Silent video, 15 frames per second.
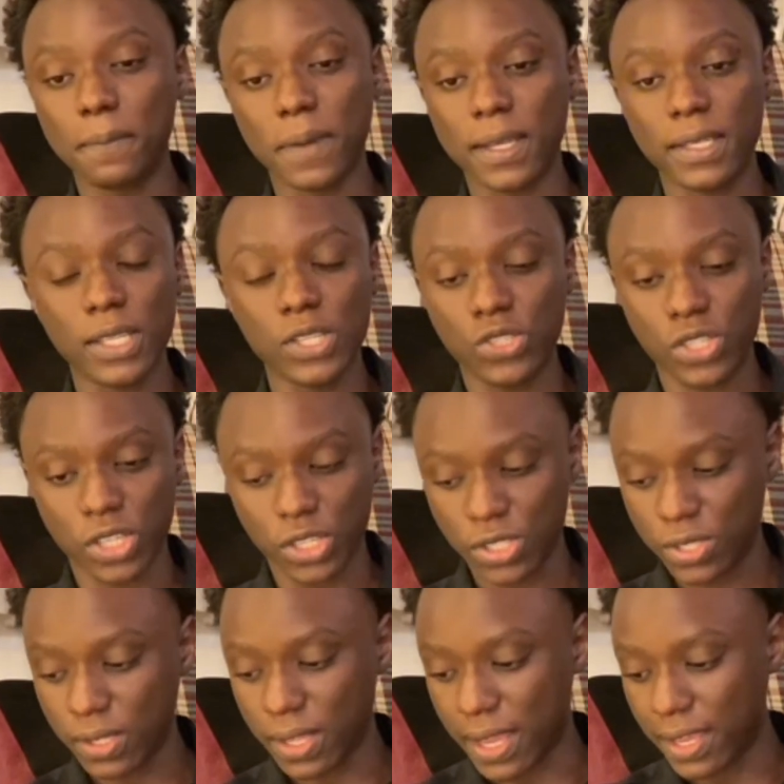But it's
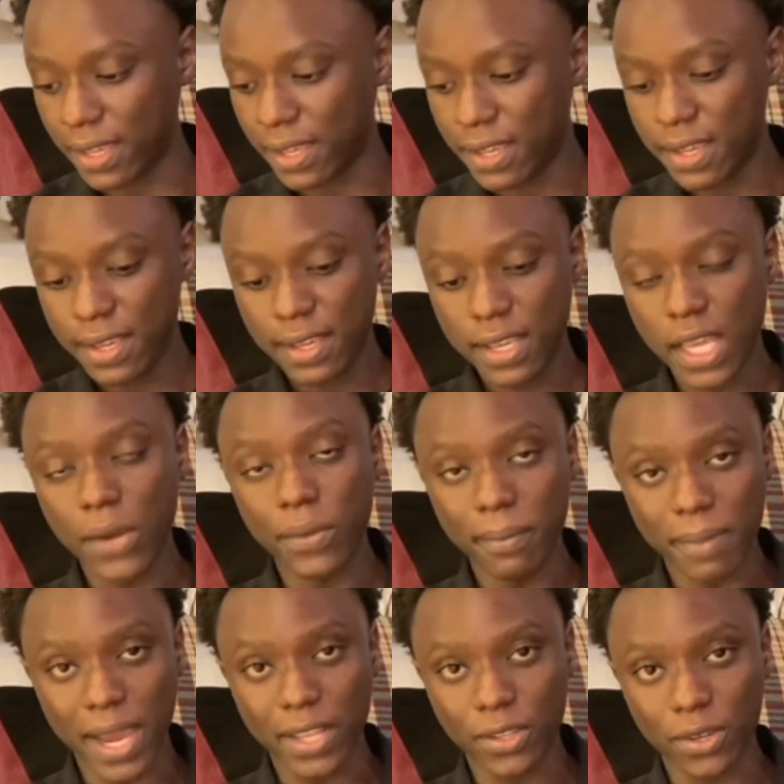just like a
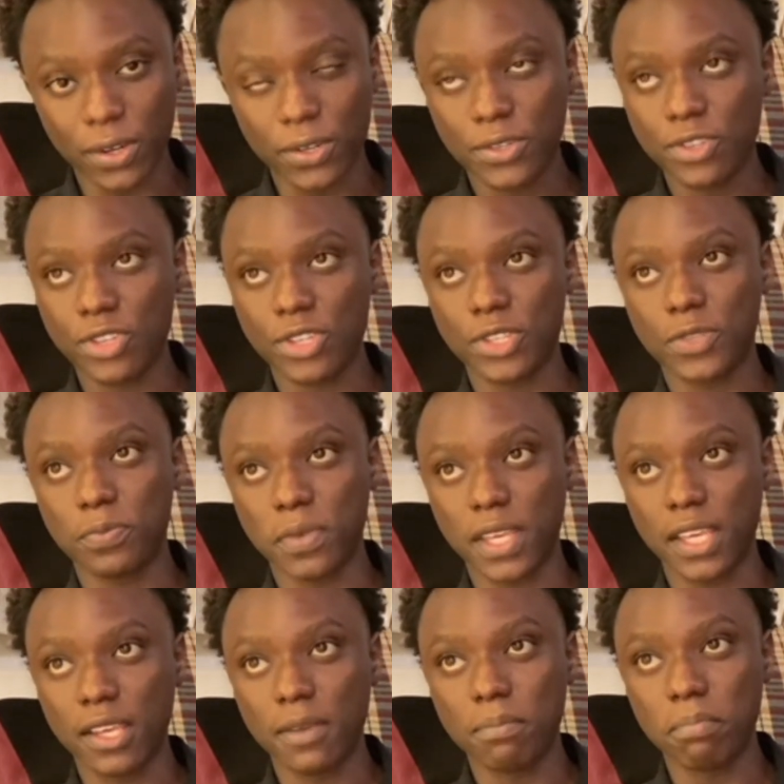reminder to just be